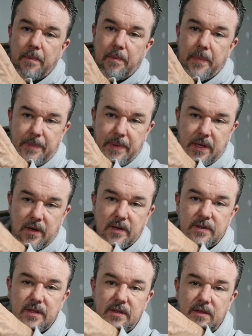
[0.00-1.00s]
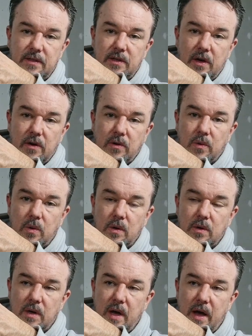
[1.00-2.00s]
But because this is so
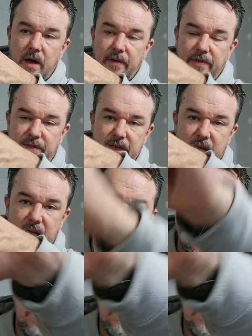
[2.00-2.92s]
thick,